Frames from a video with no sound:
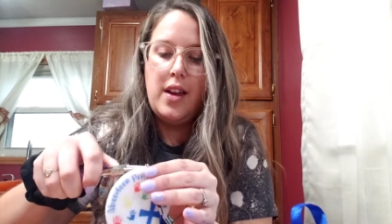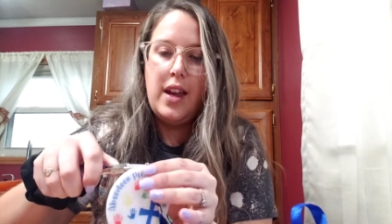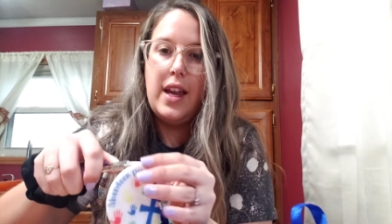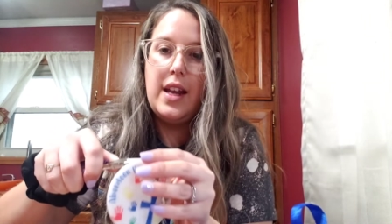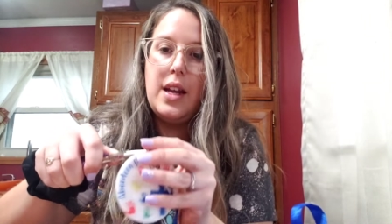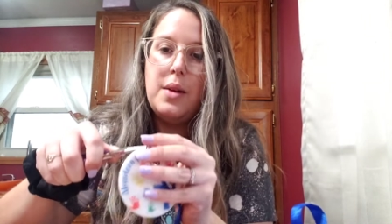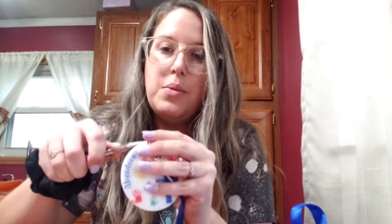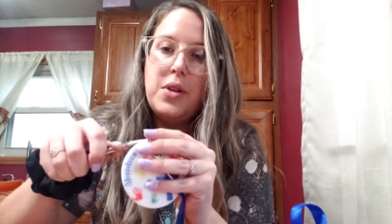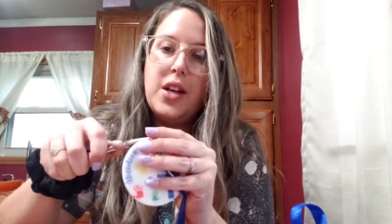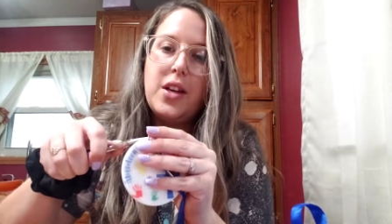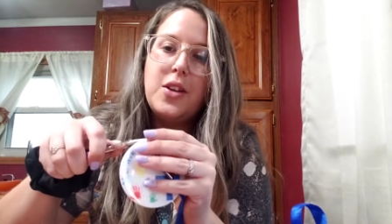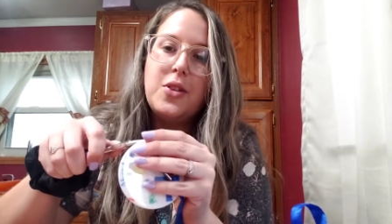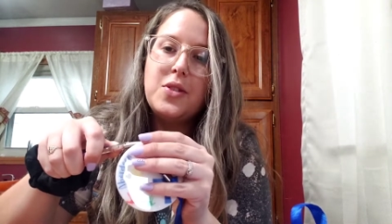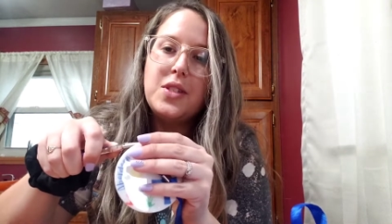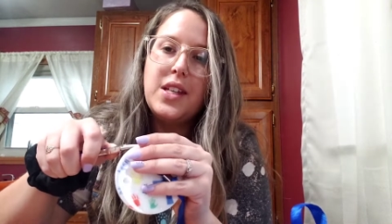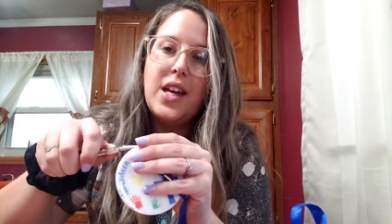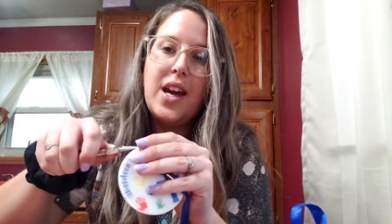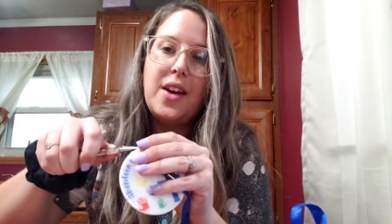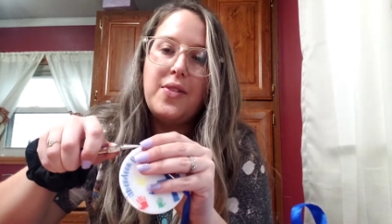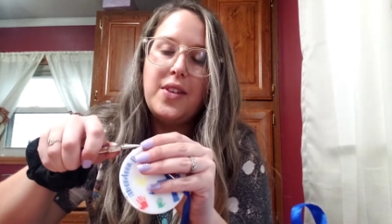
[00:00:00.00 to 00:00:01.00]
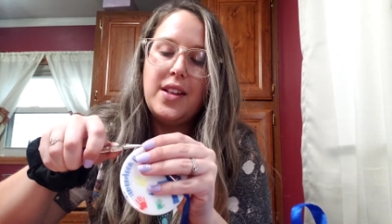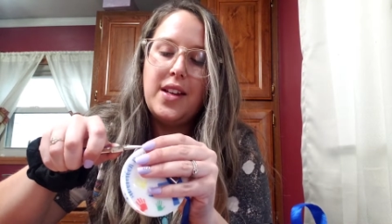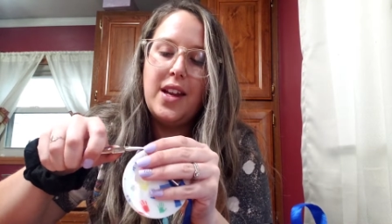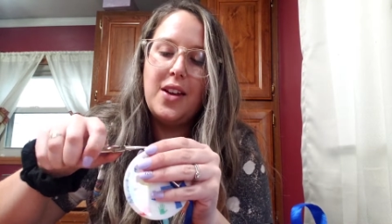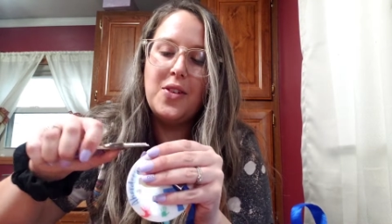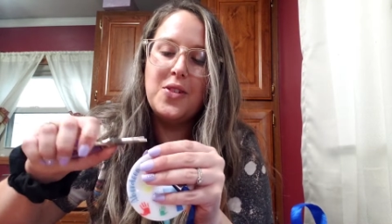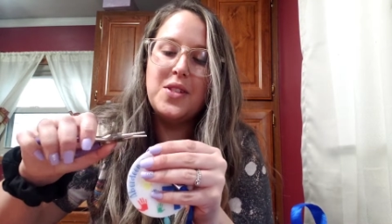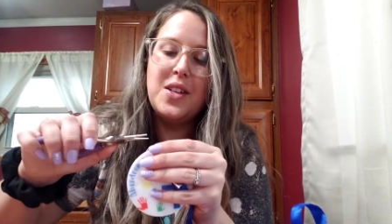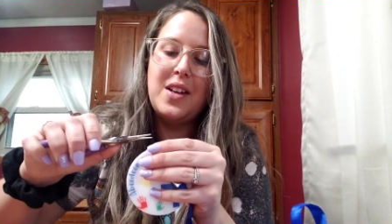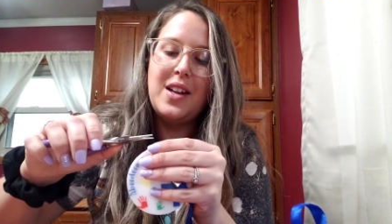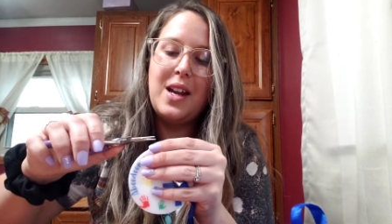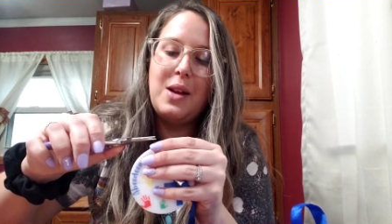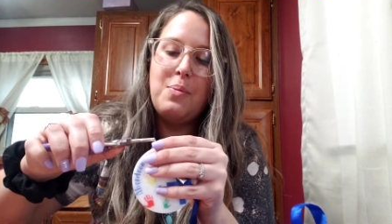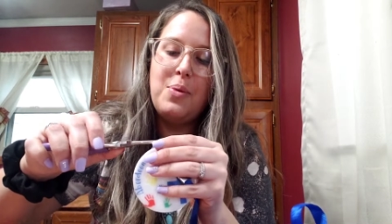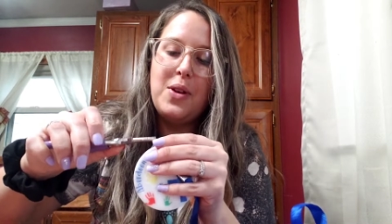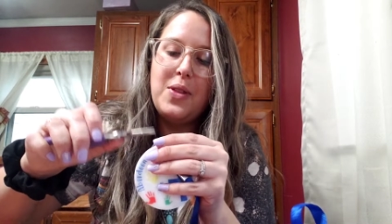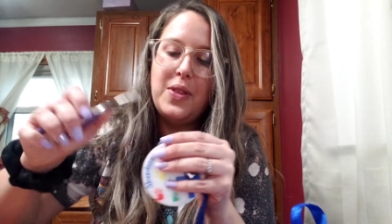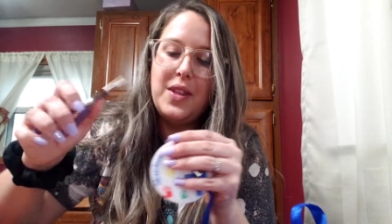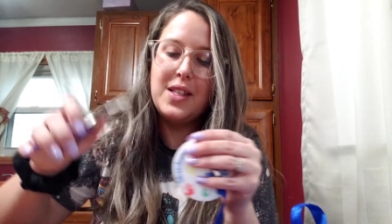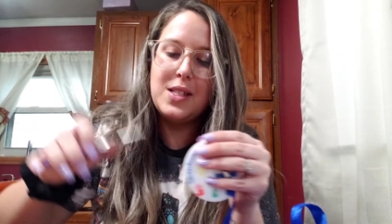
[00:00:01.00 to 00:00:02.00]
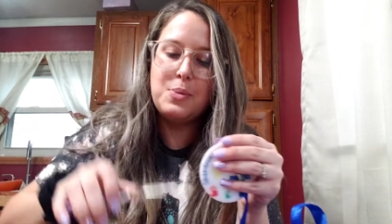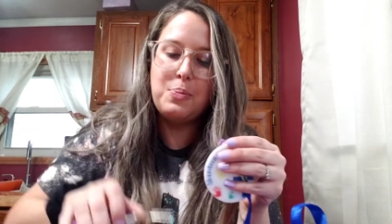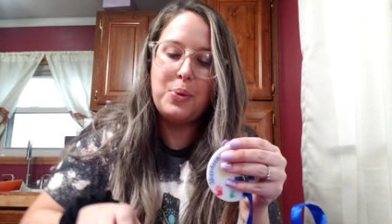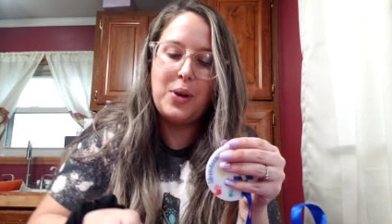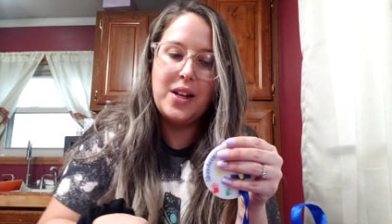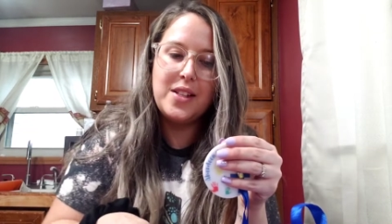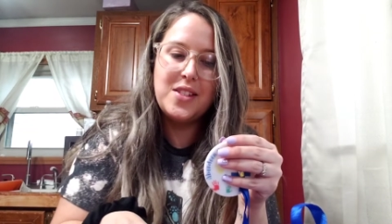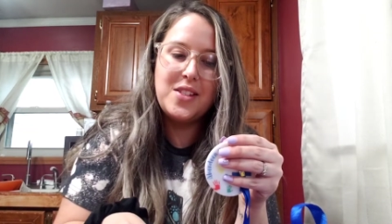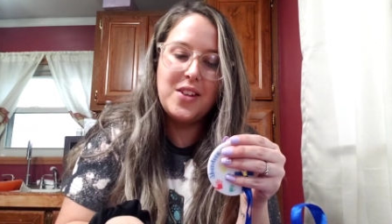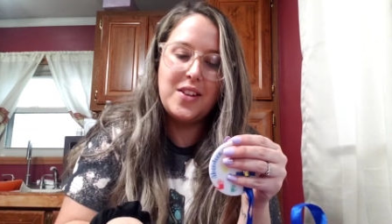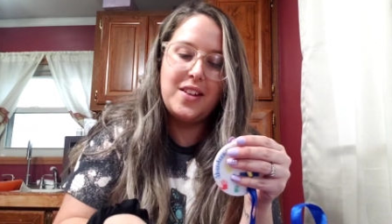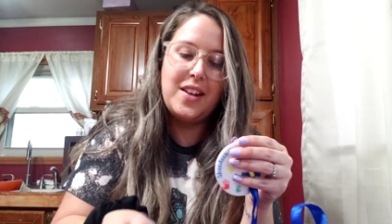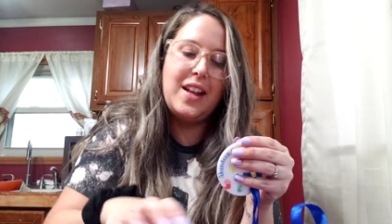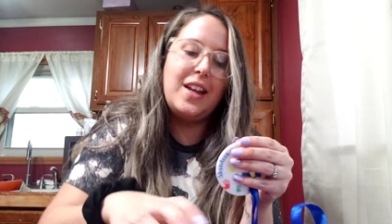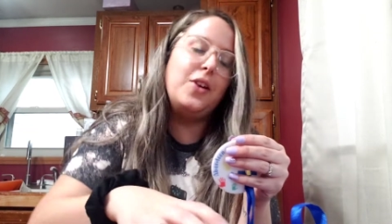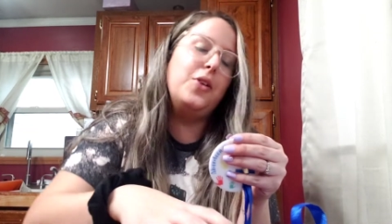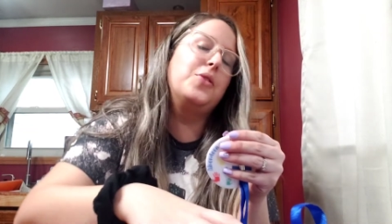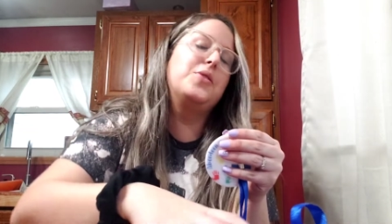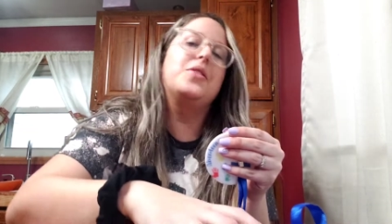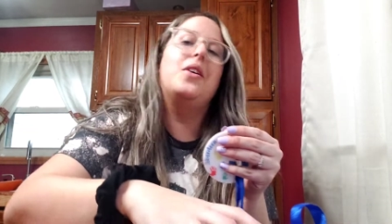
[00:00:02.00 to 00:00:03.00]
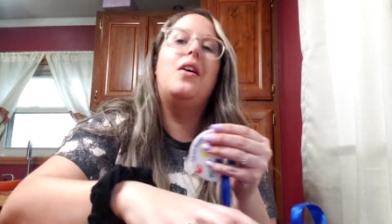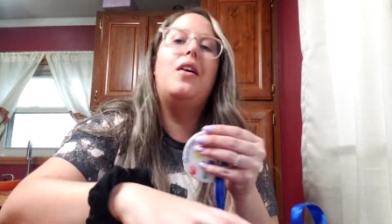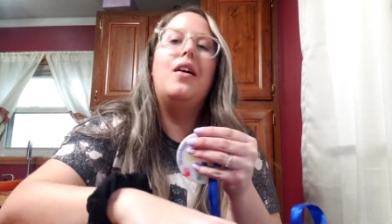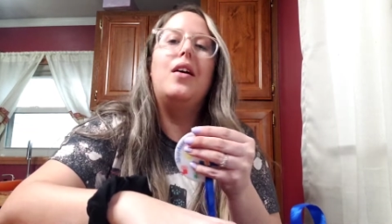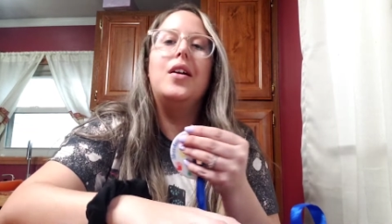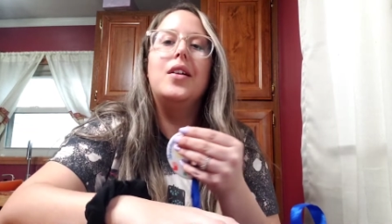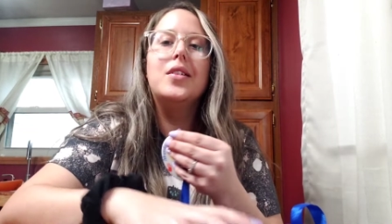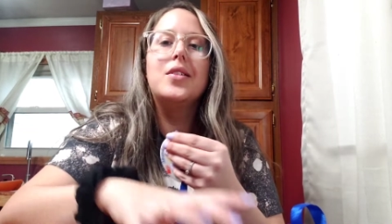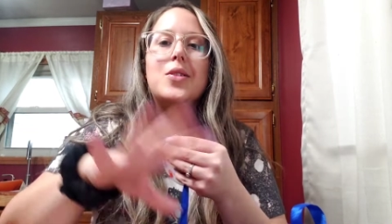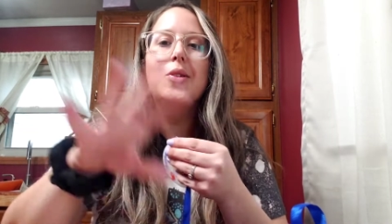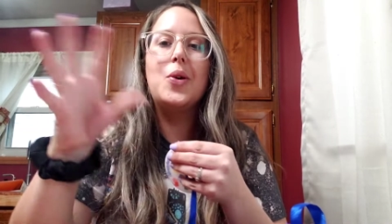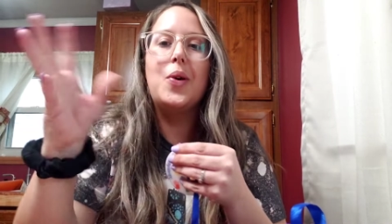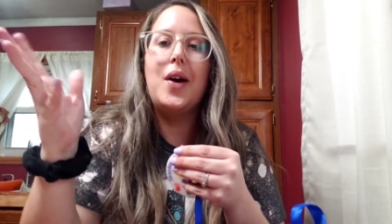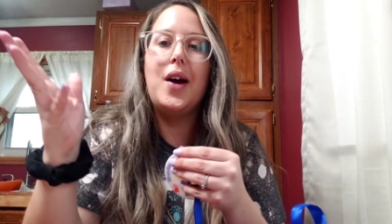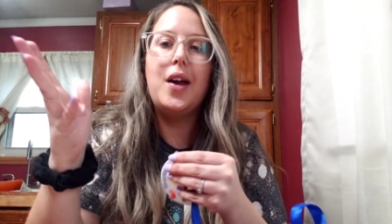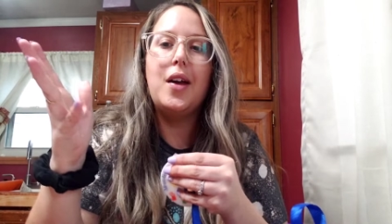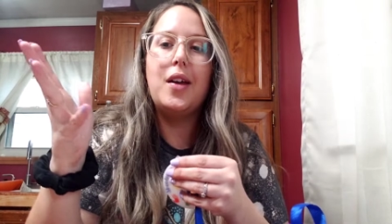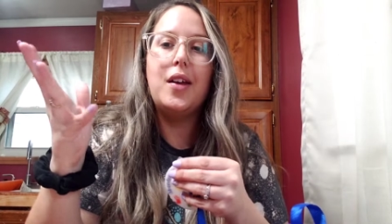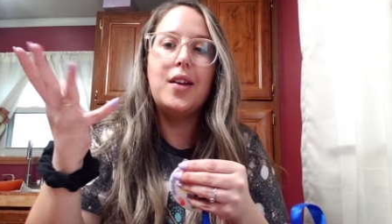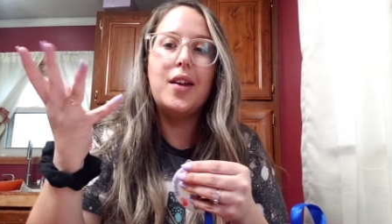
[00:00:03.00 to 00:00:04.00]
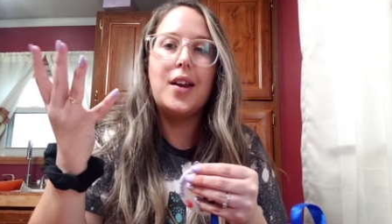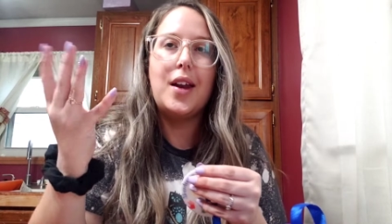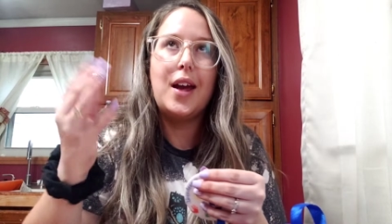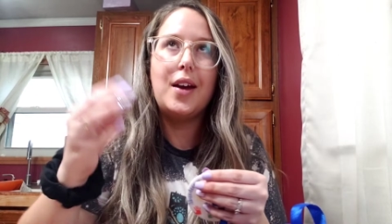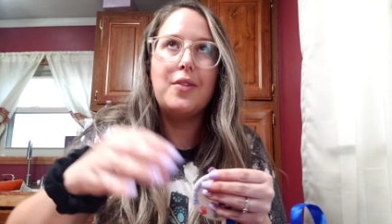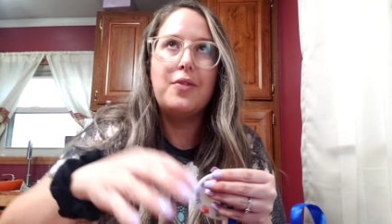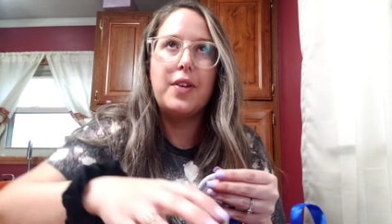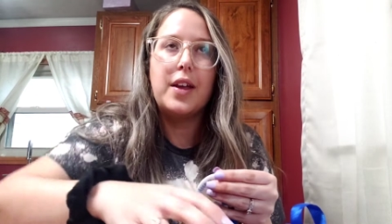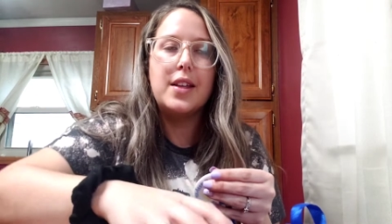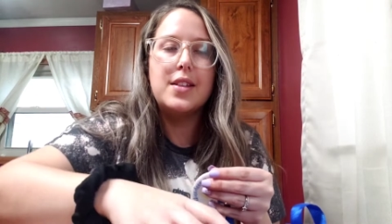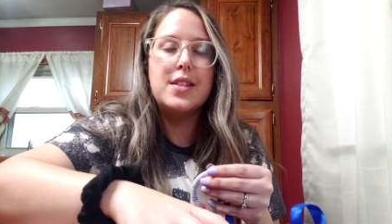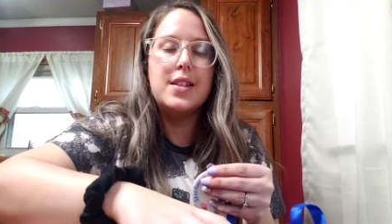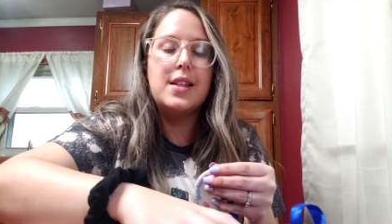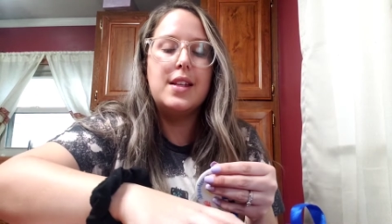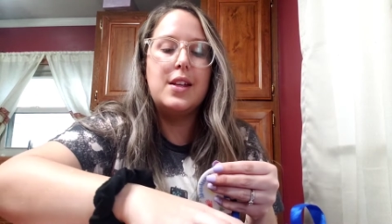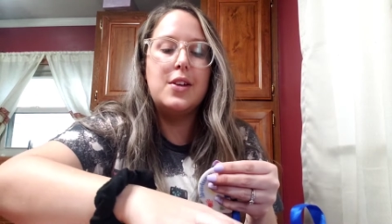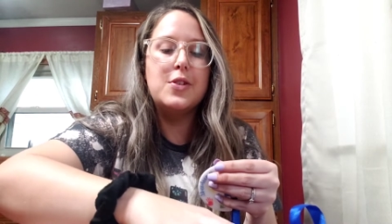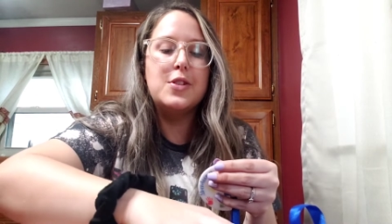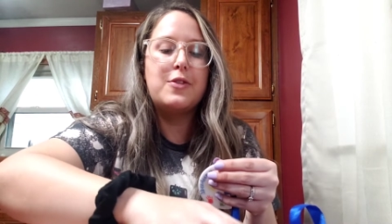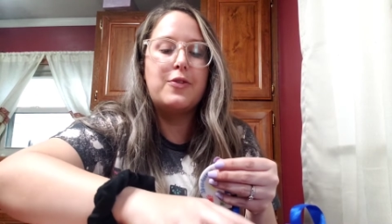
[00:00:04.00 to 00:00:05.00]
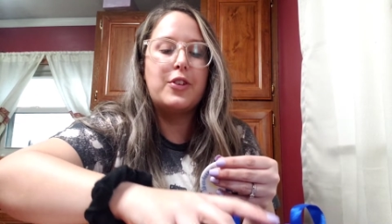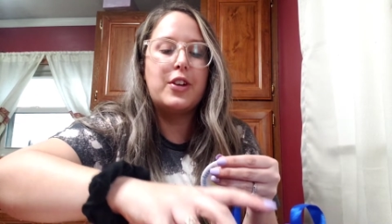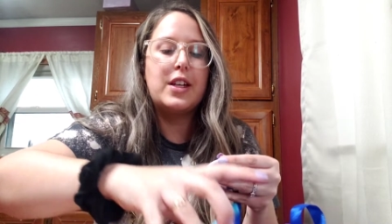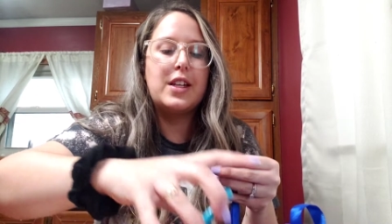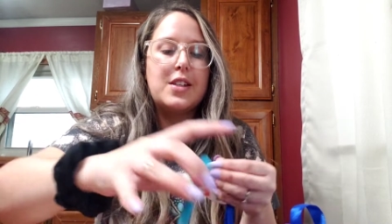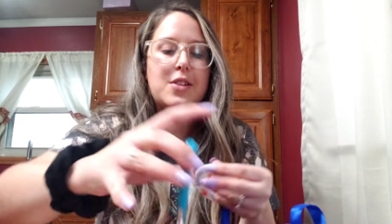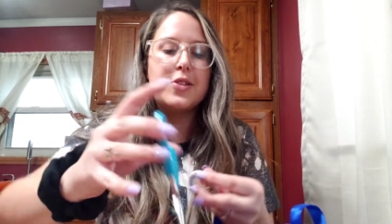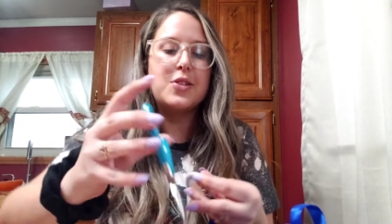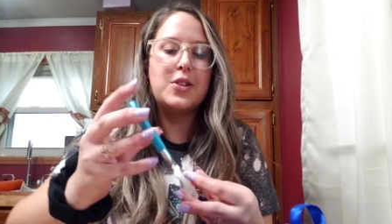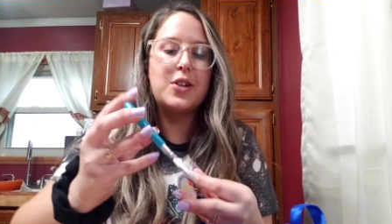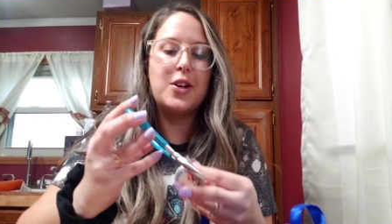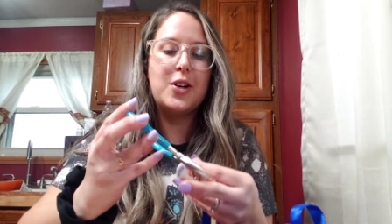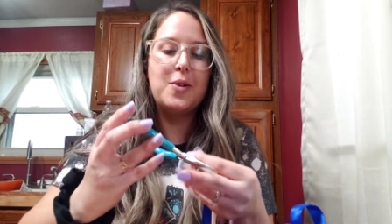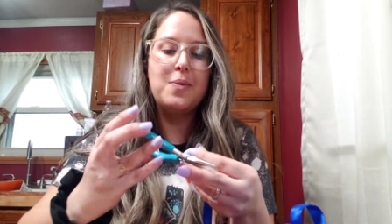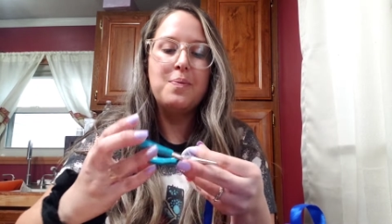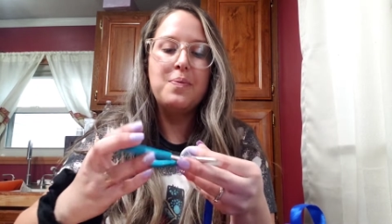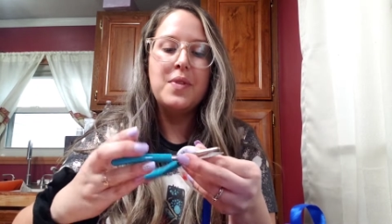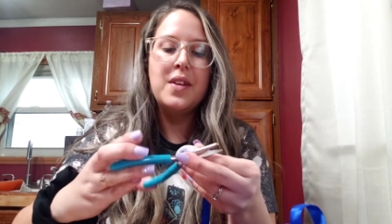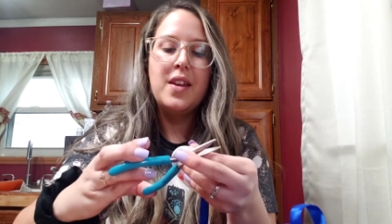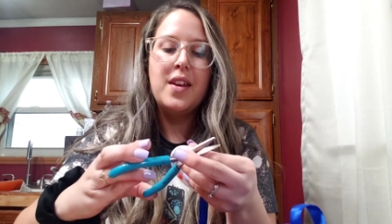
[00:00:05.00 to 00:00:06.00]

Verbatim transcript: And I'm not used to having nails on. I put these press-on nails on so I could have fancy nails for Easter.